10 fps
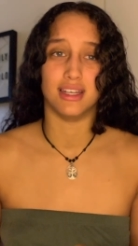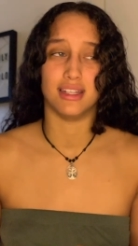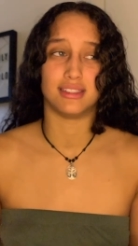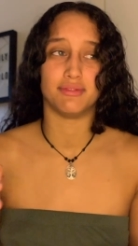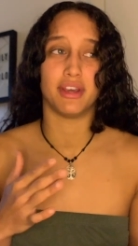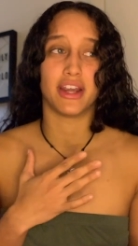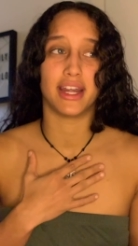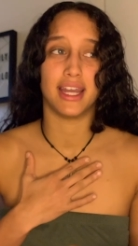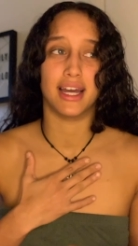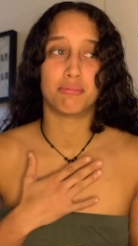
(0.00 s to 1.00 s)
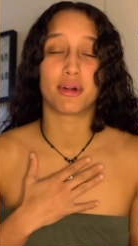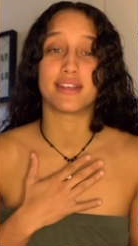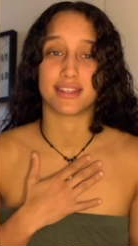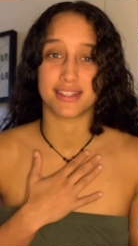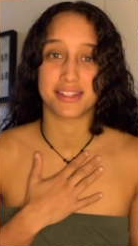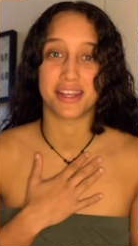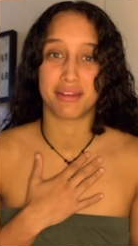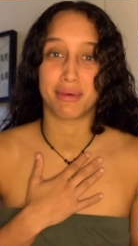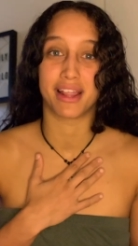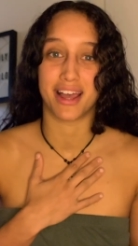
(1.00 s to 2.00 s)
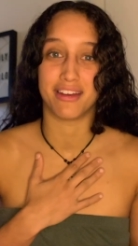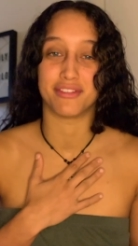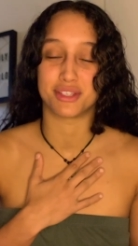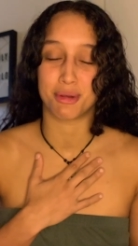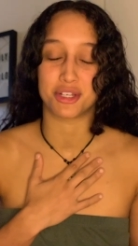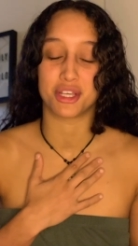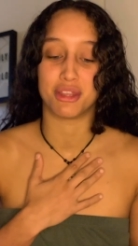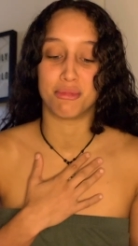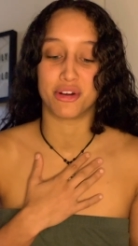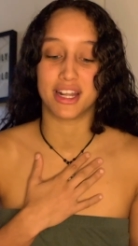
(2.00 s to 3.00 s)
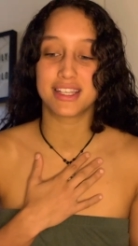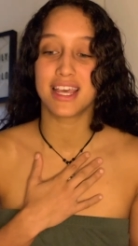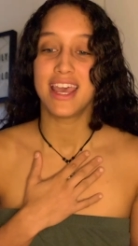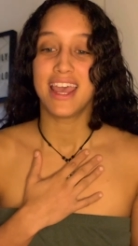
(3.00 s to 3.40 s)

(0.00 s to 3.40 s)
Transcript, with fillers: it's very present in my life especially in the mornings